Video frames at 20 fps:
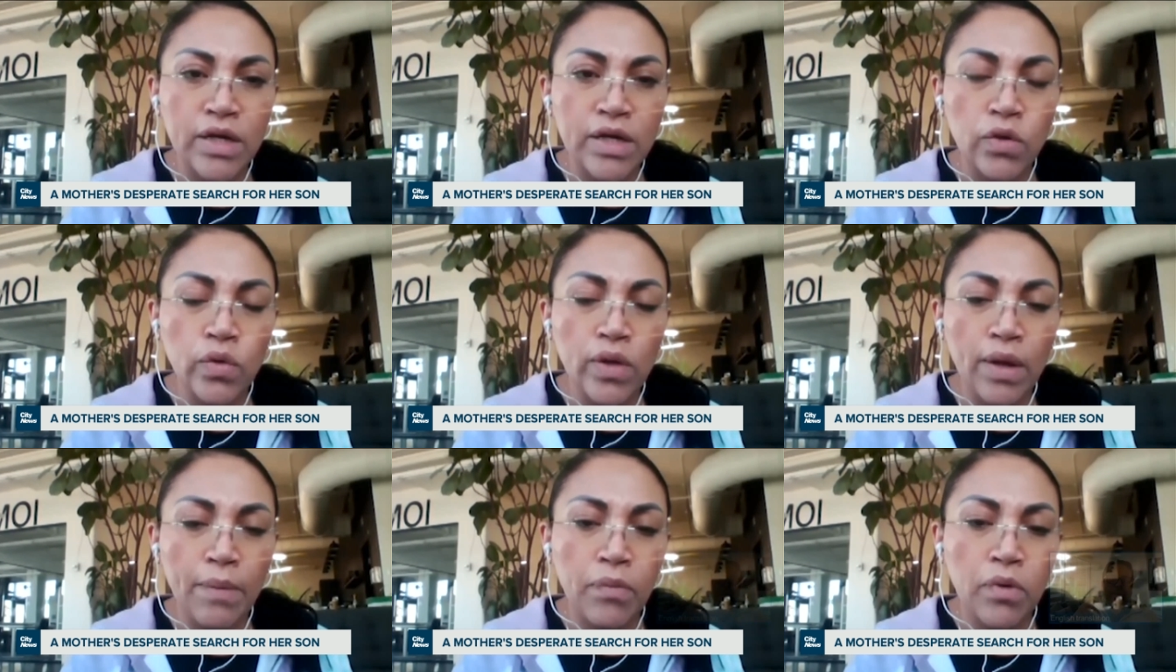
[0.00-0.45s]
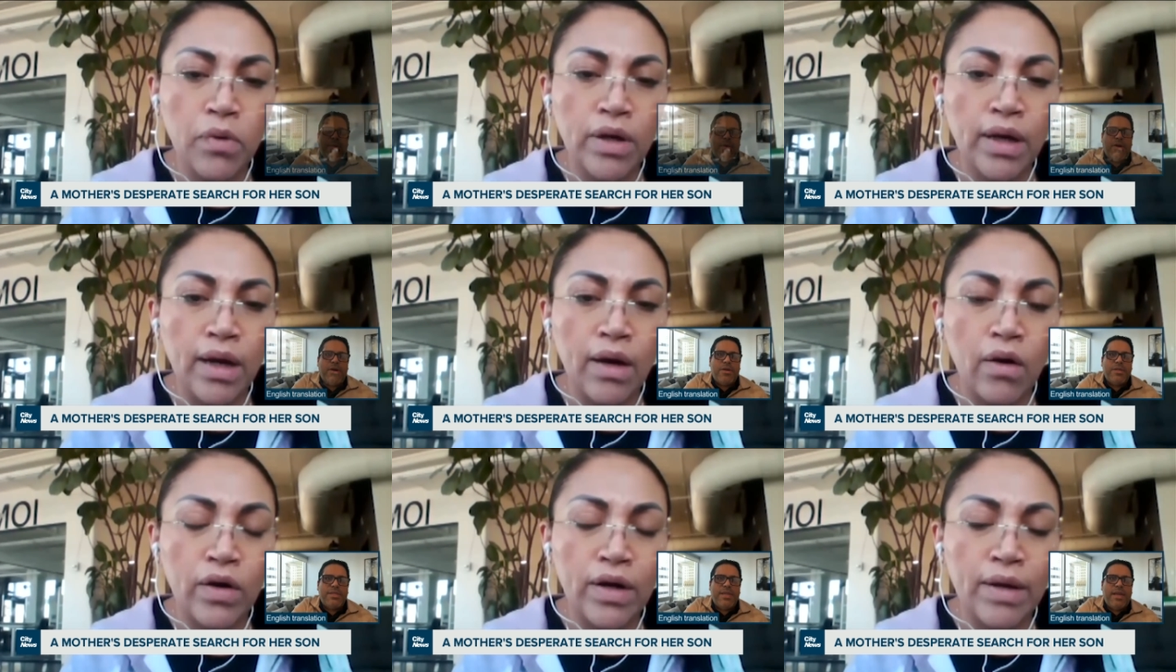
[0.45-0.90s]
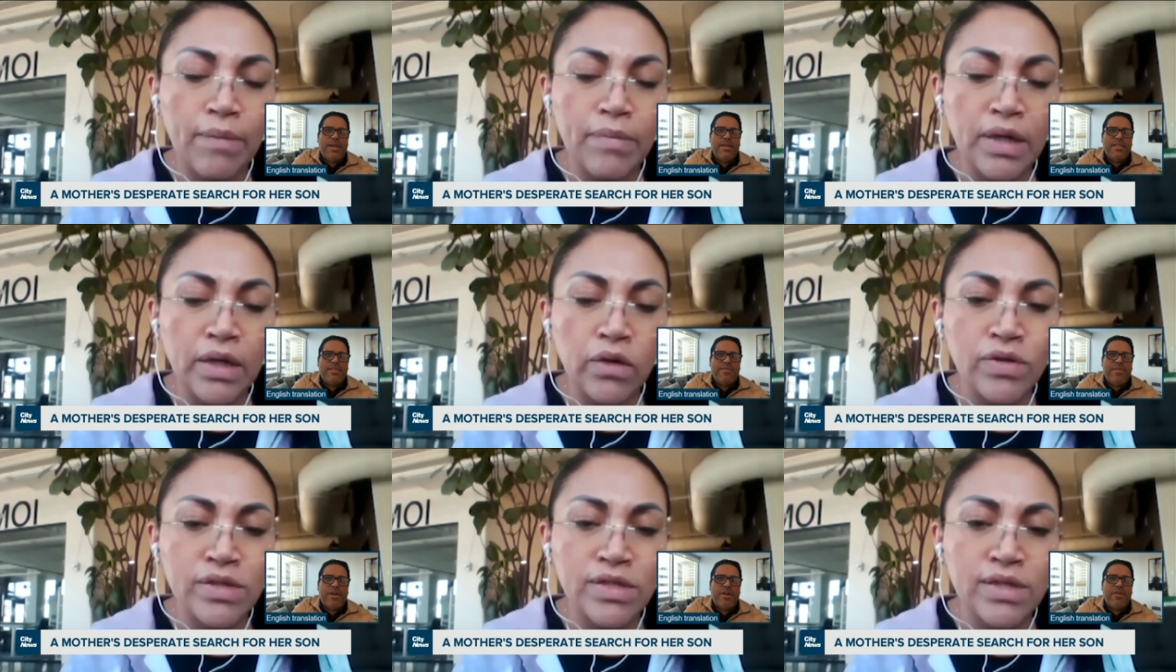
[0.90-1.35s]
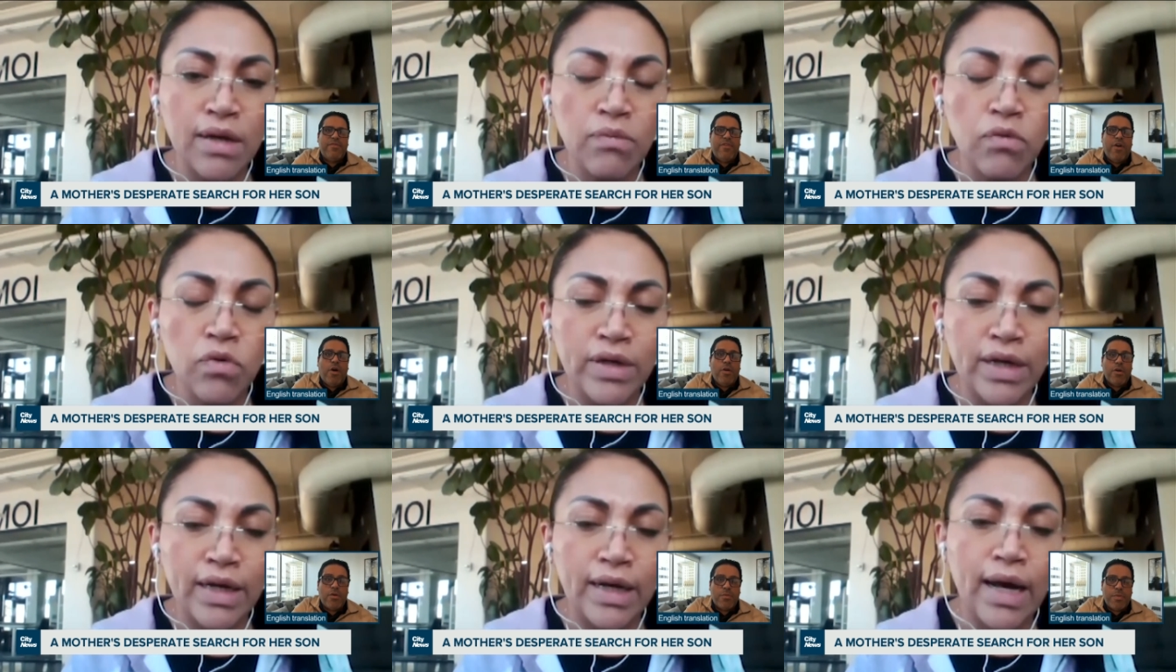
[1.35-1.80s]
ayuda? Porque her son is very
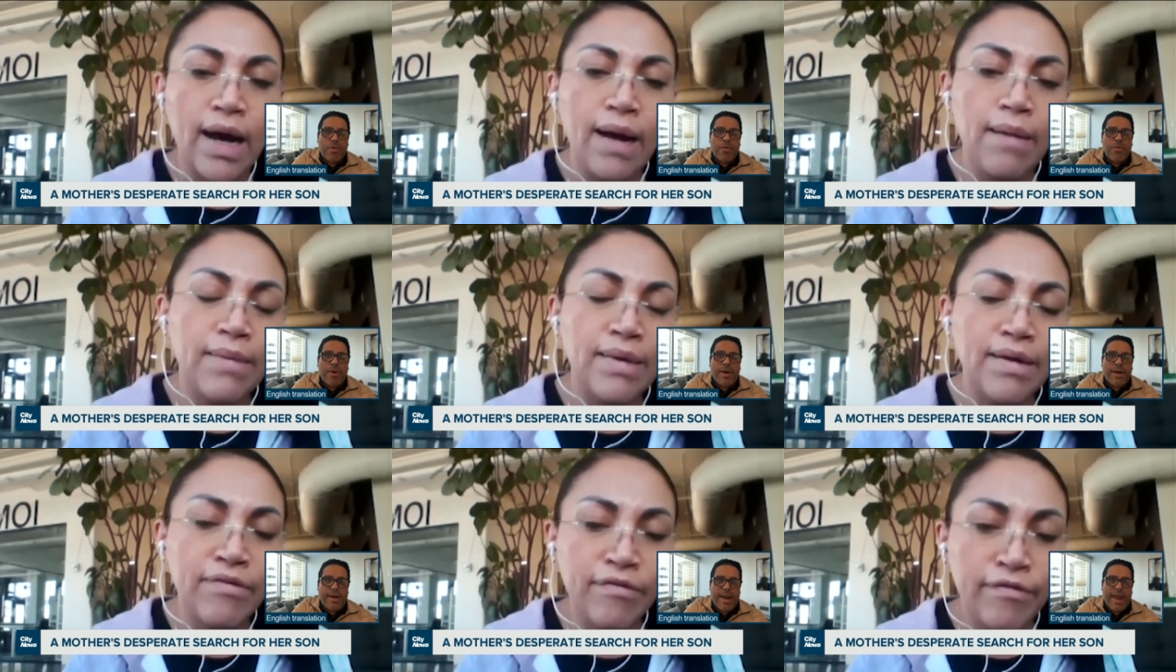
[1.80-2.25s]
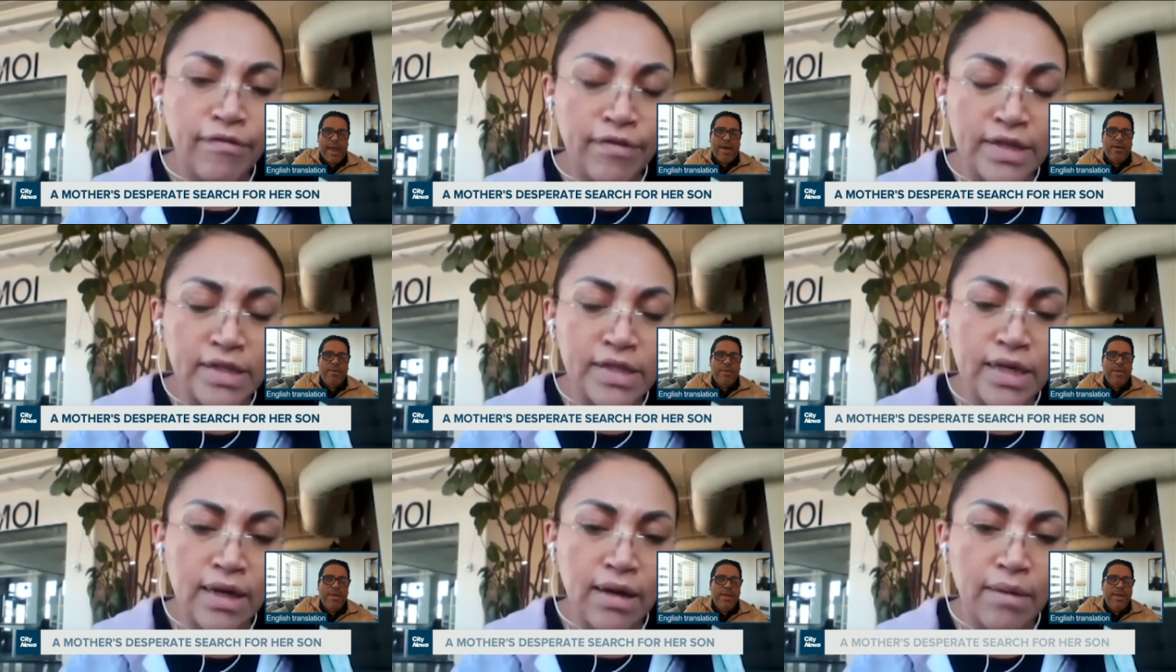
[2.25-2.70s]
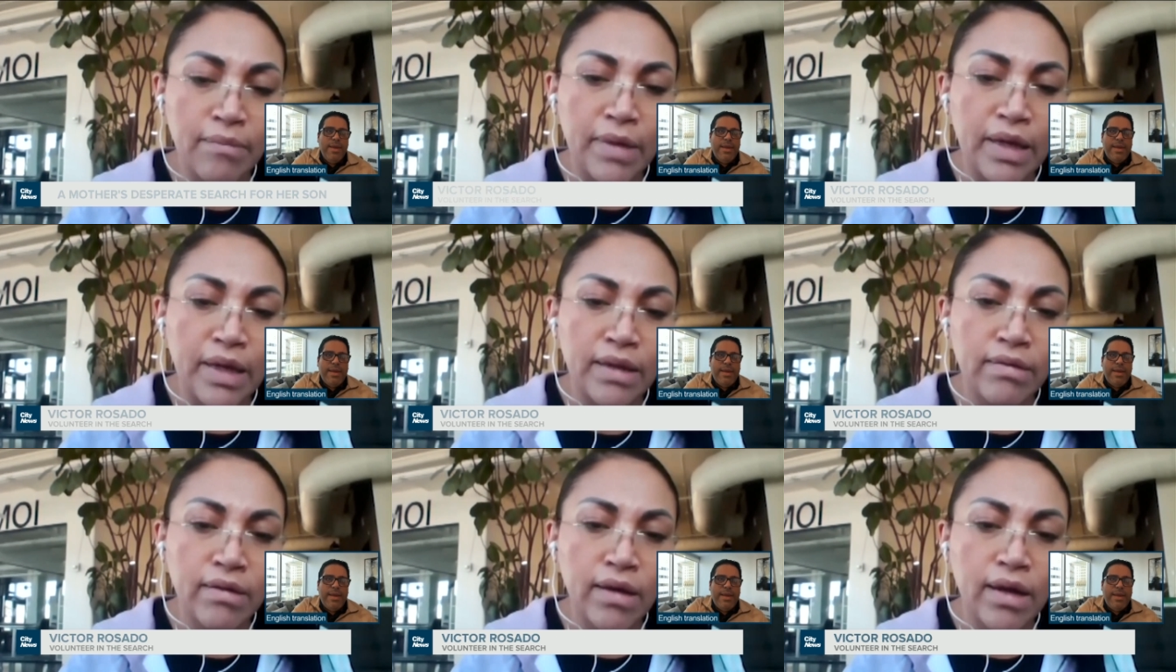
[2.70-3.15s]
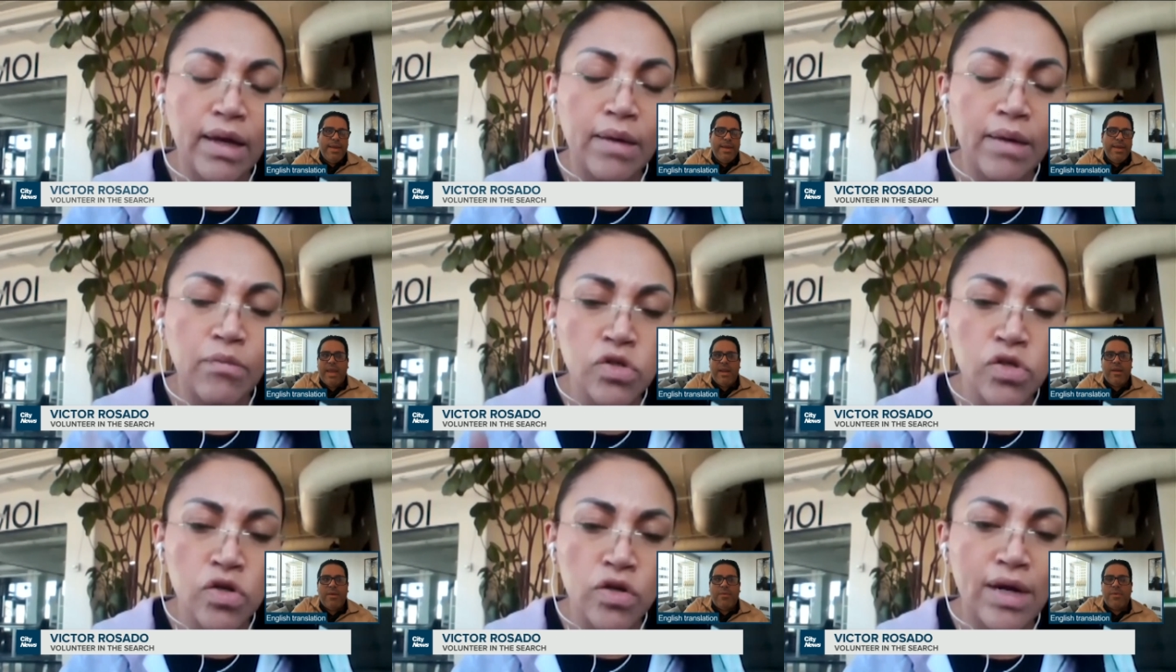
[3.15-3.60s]
vulnerable right now. He can be
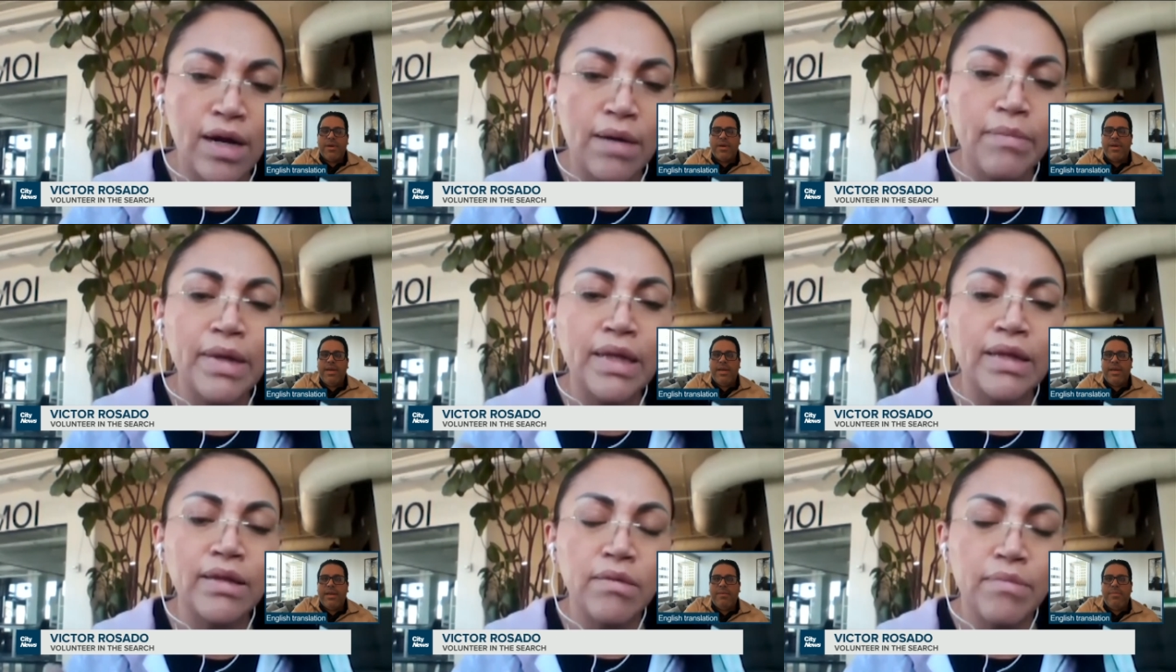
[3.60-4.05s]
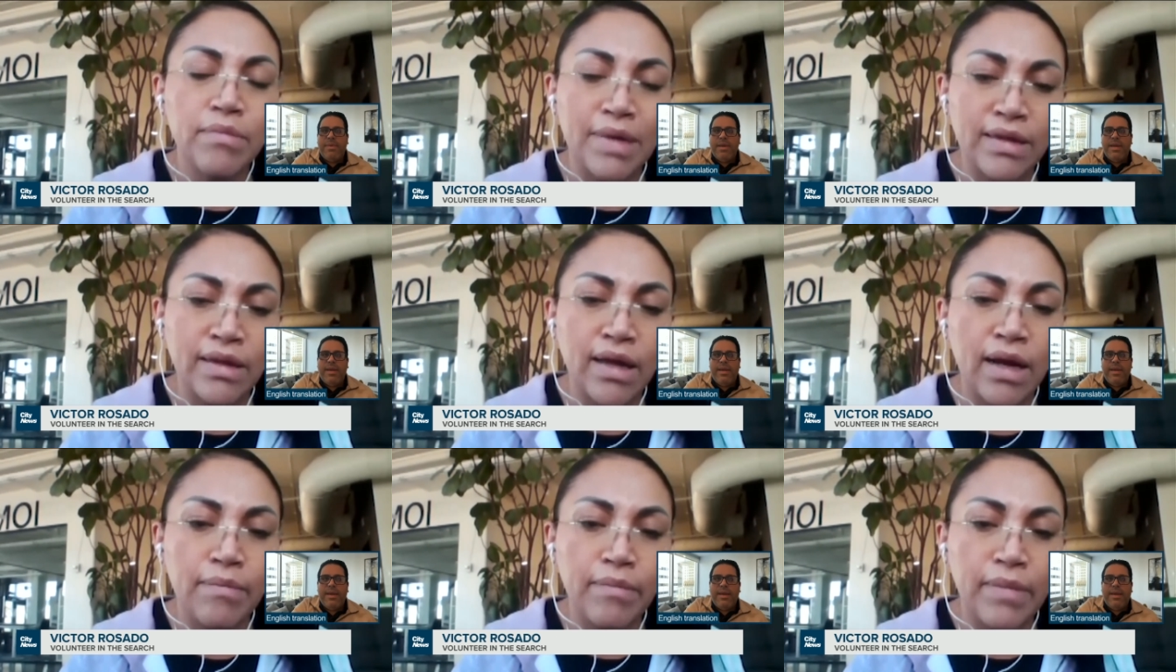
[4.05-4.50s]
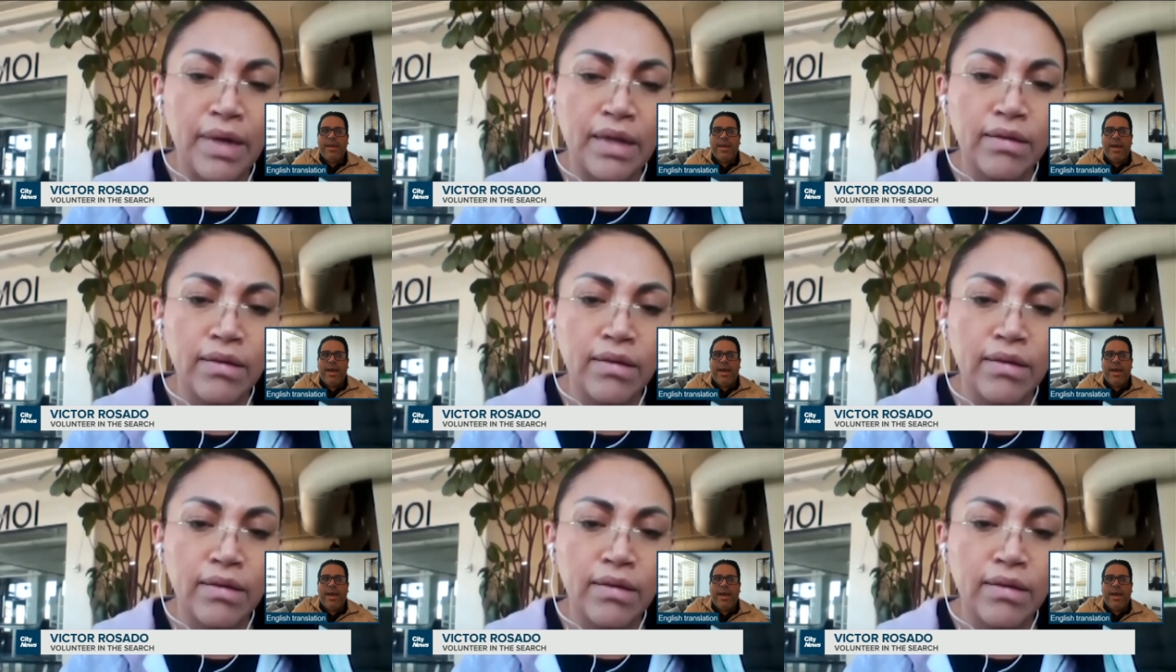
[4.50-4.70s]
anywhere. He can be